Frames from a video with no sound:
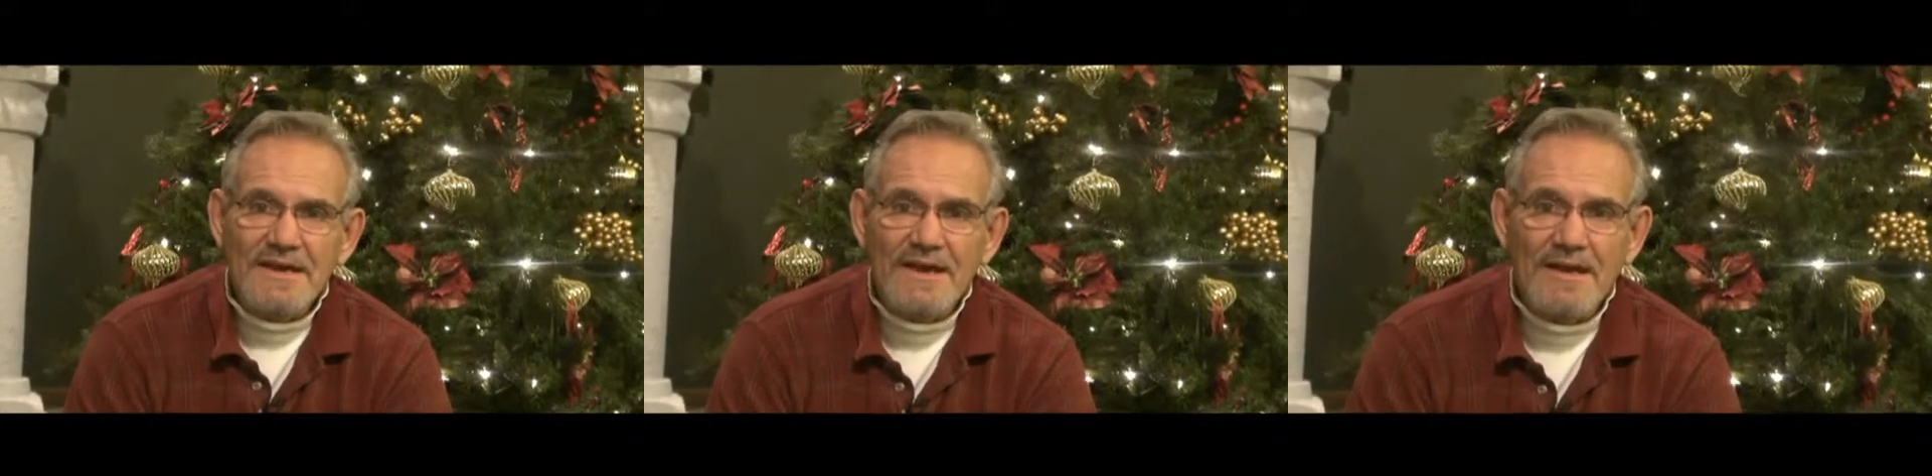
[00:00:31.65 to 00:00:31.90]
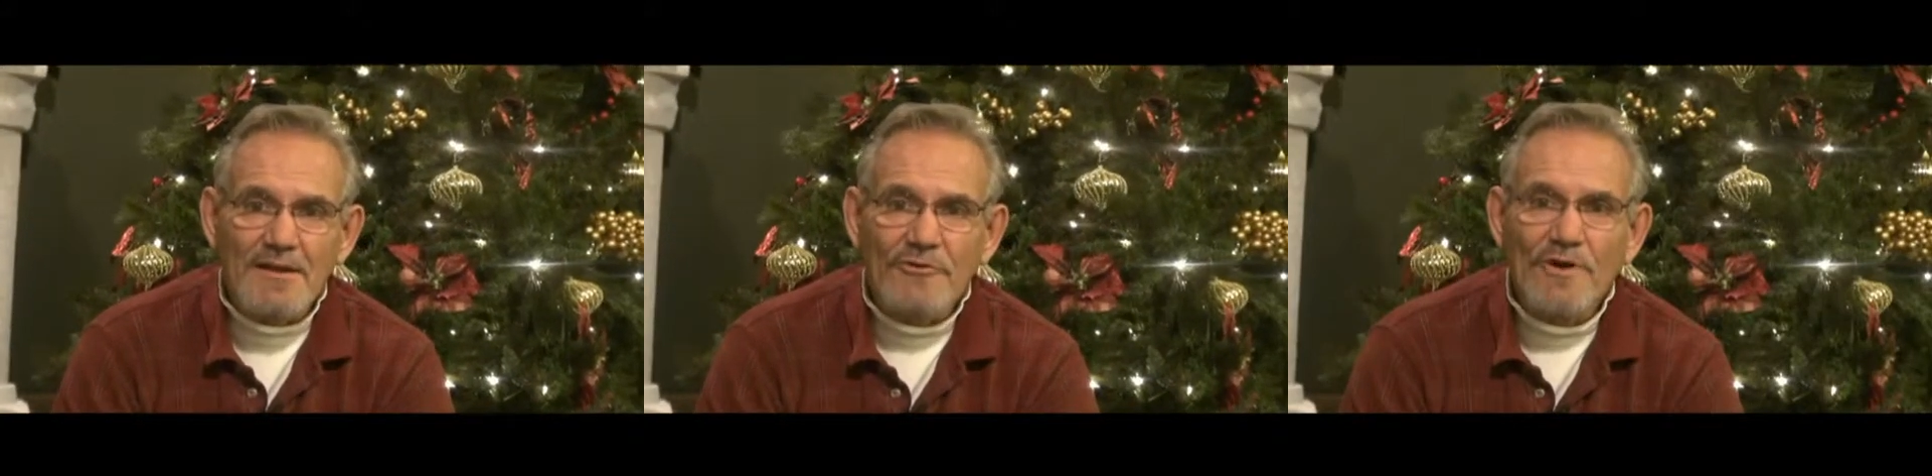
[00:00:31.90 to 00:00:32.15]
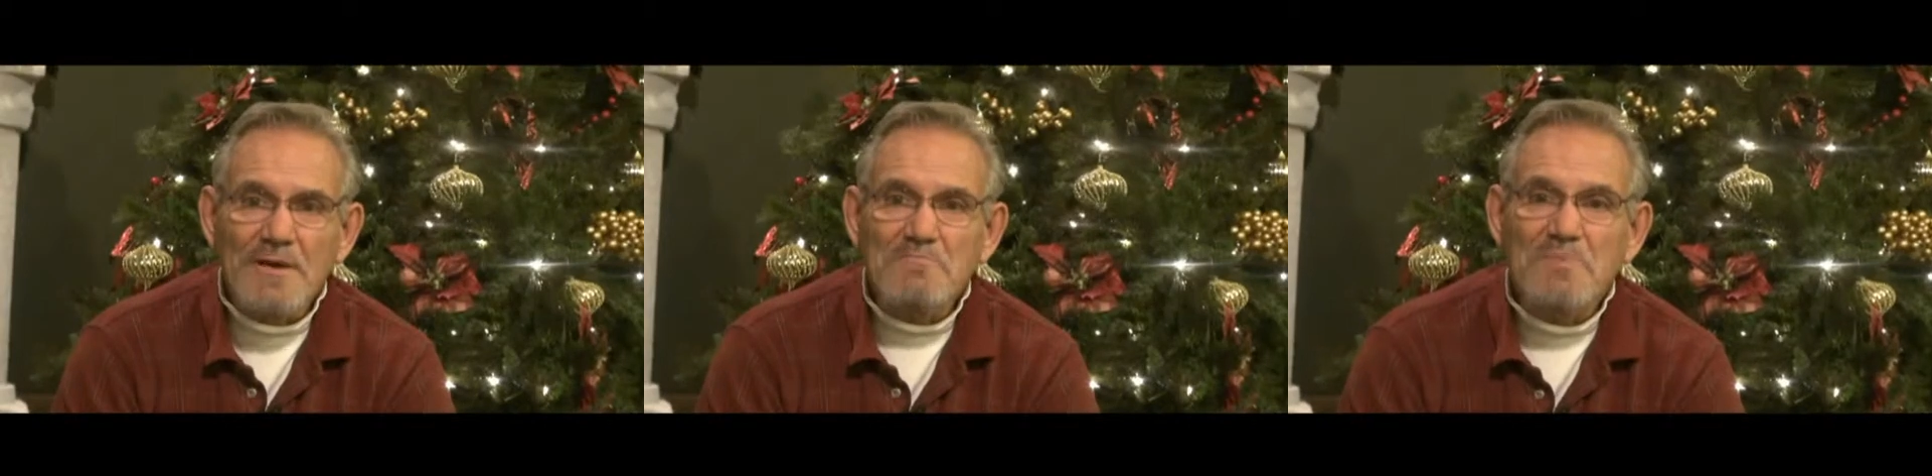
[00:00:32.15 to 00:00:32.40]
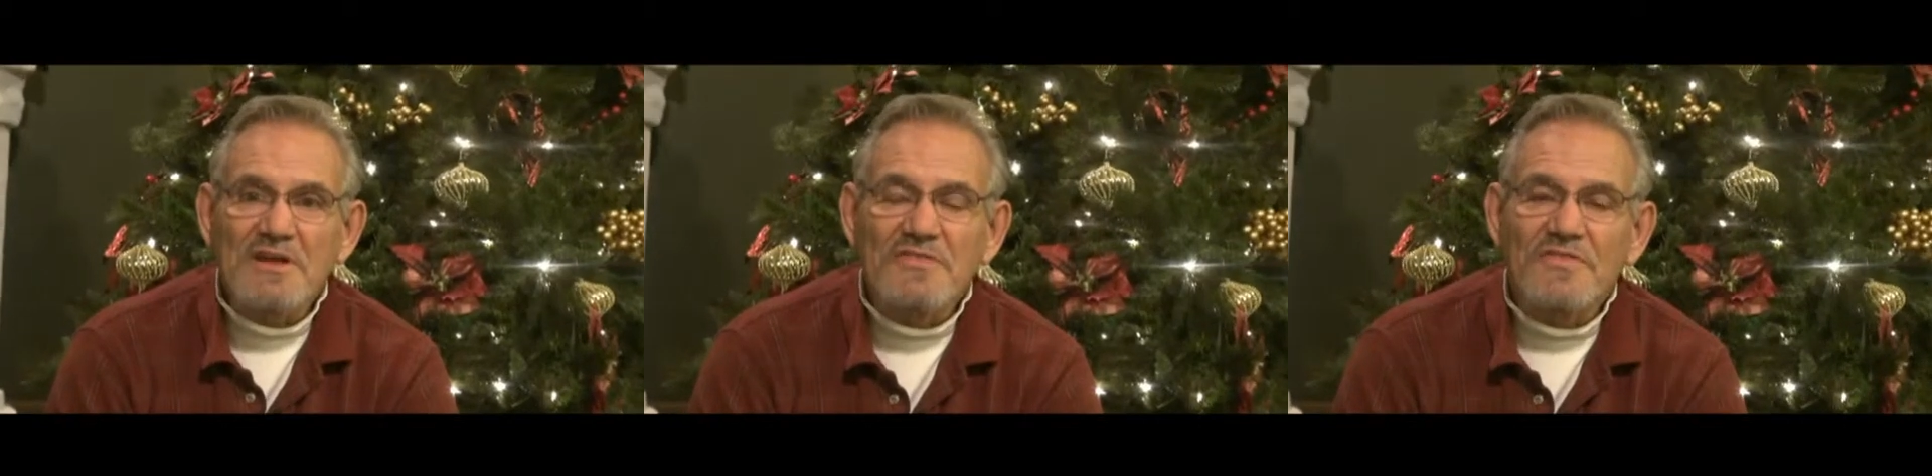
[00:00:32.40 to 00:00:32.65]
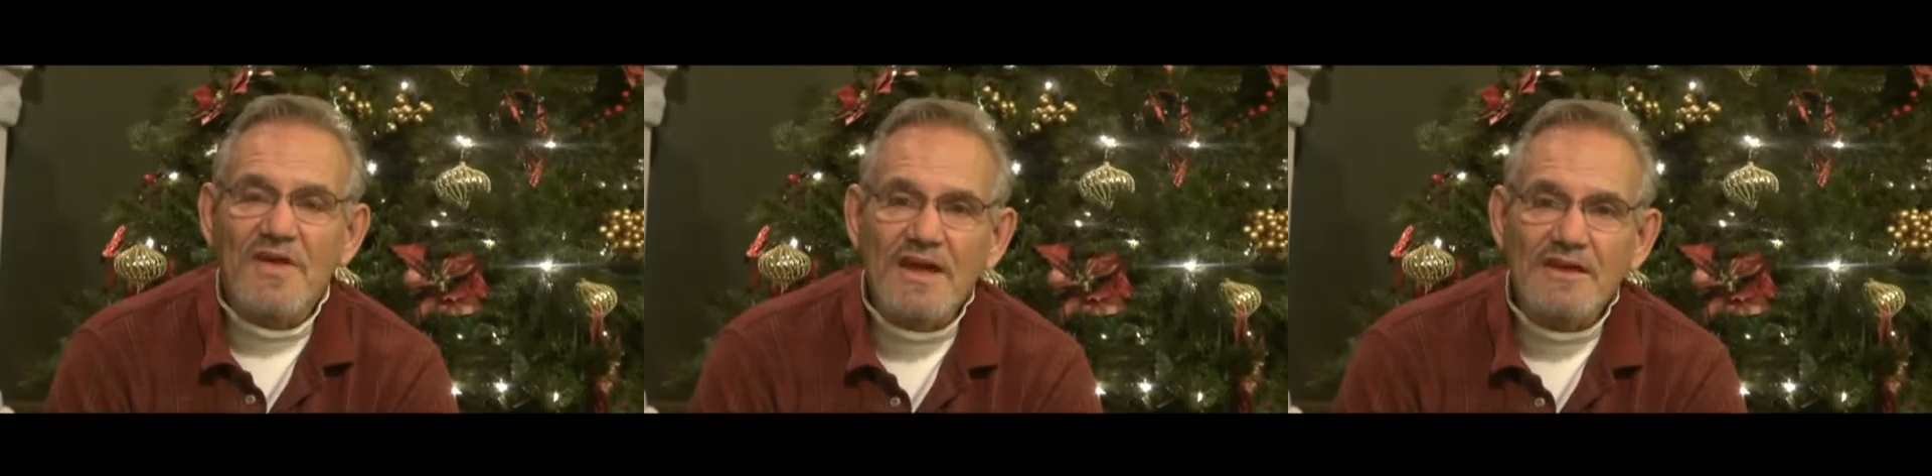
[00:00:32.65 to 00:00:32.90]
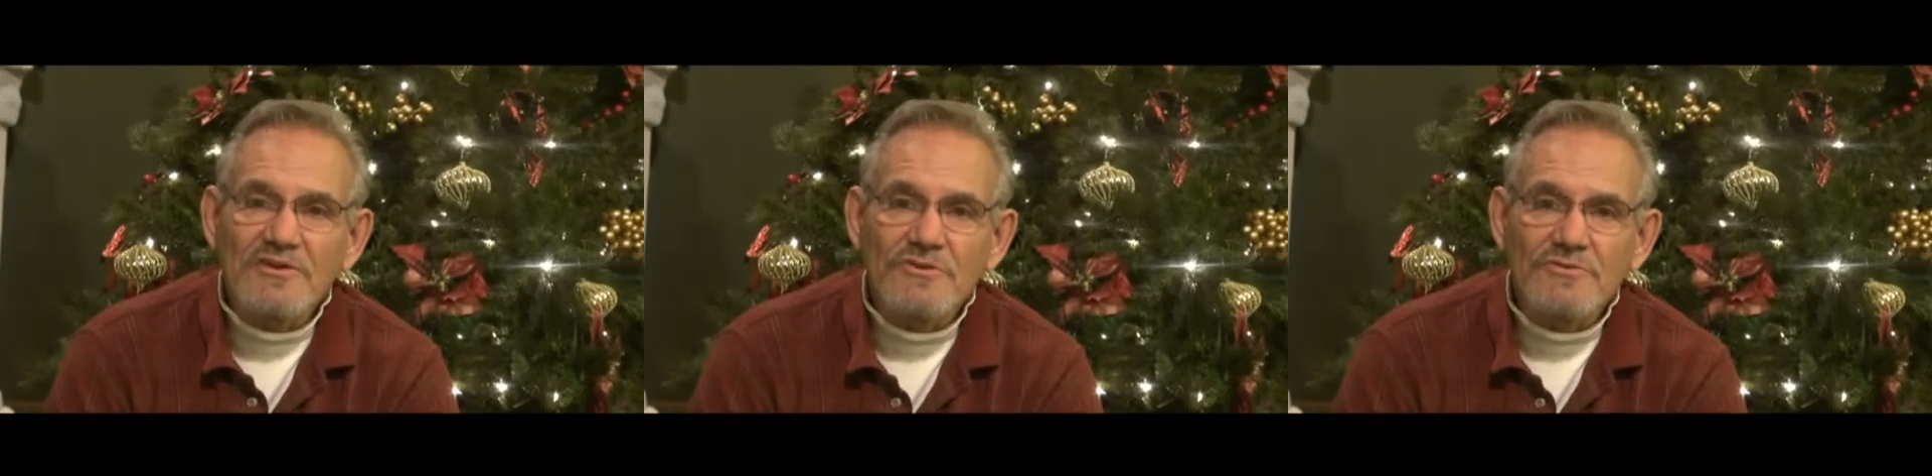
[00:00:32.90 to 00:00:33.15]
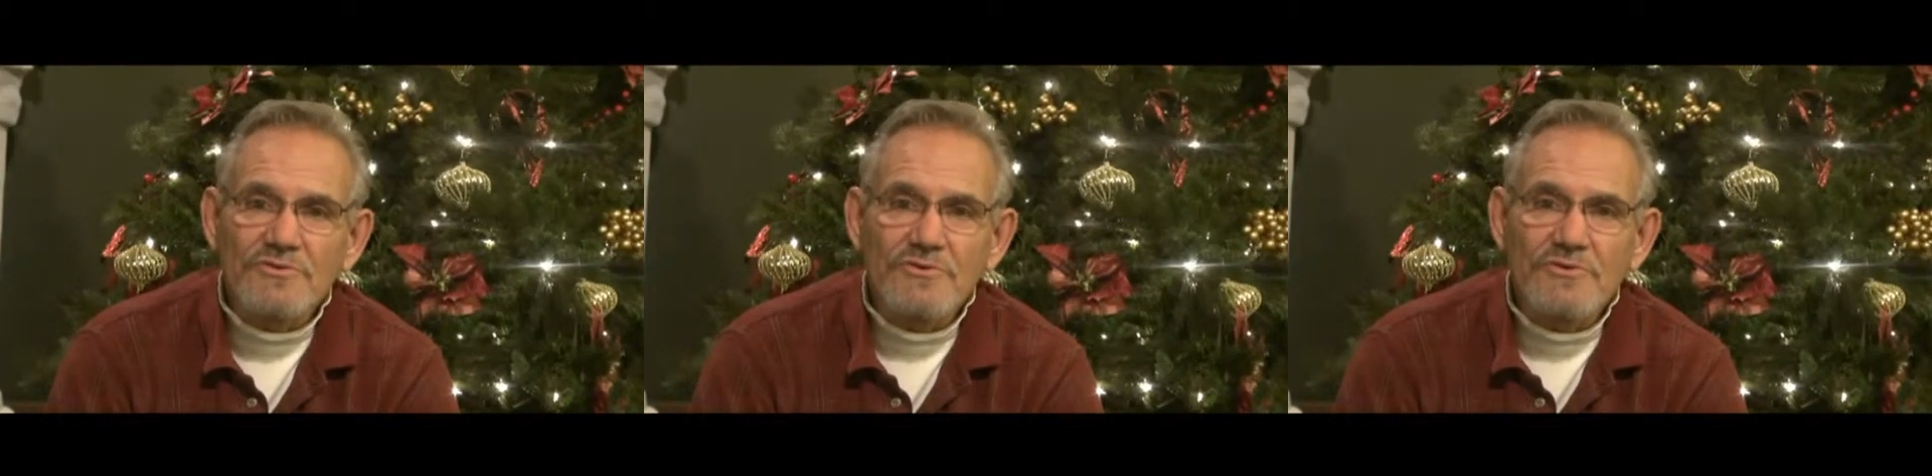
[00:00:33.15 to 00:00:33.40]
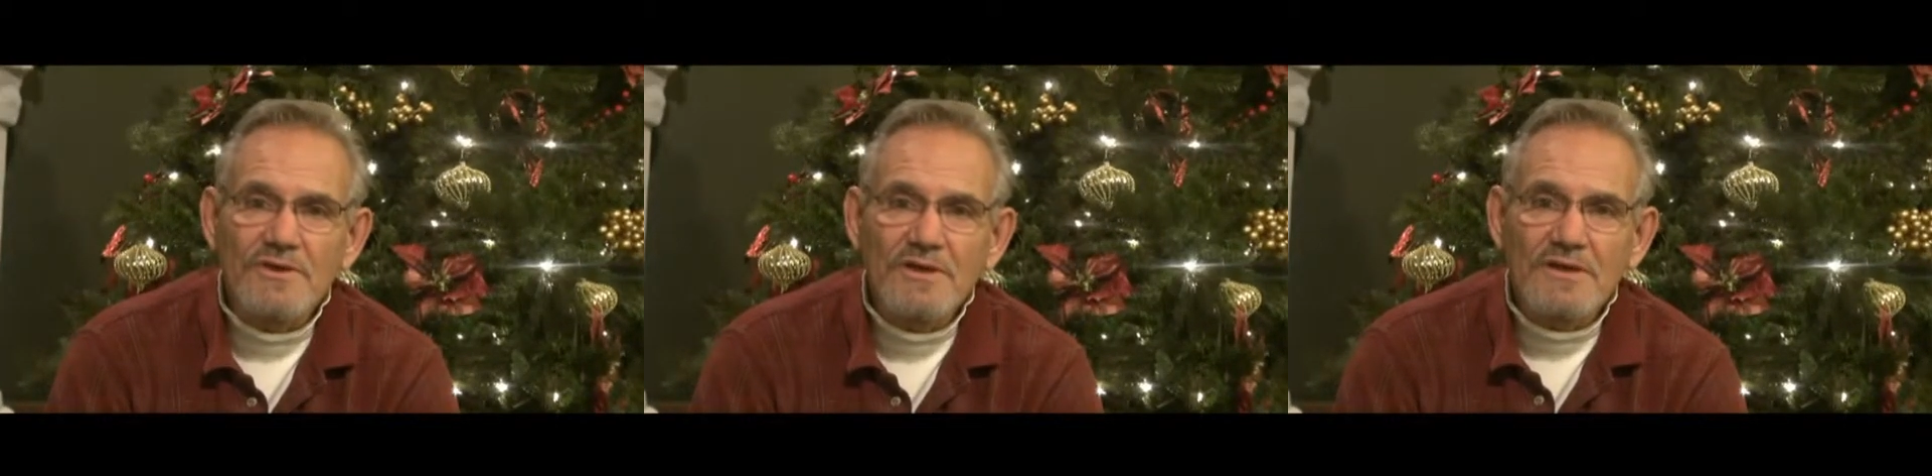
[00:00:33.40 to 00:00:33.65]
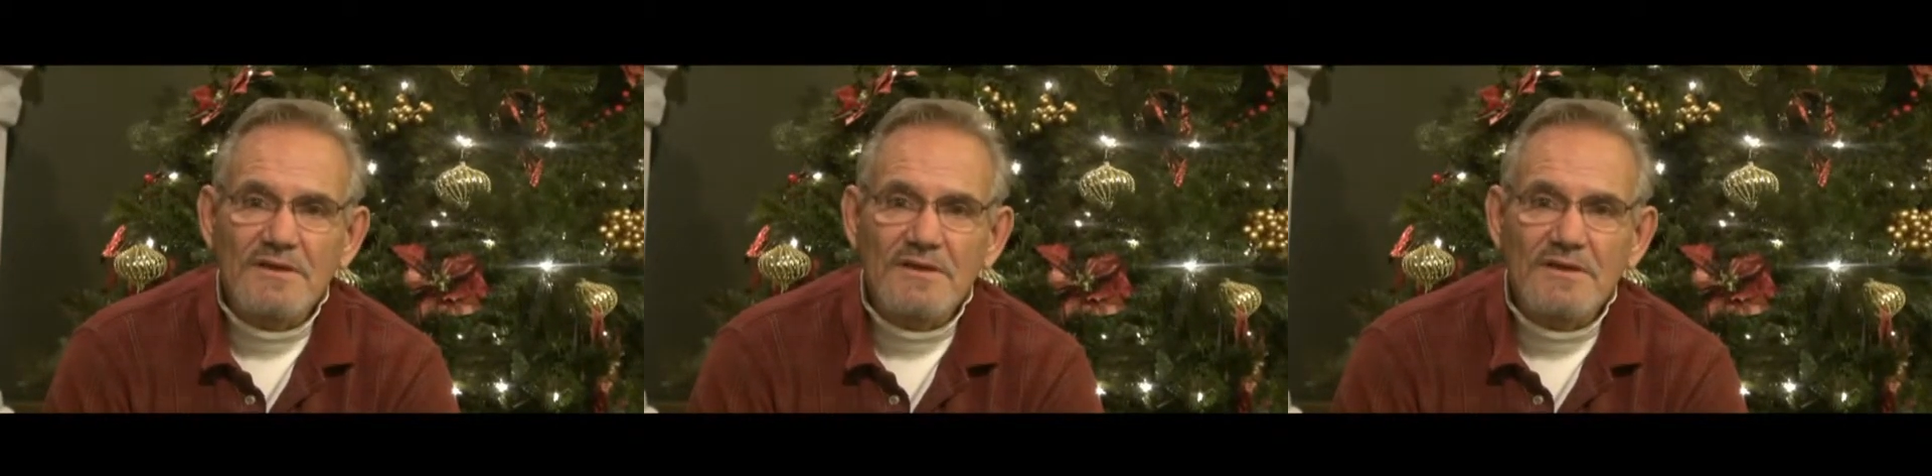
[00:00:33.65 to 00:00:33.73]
And a great big thank you to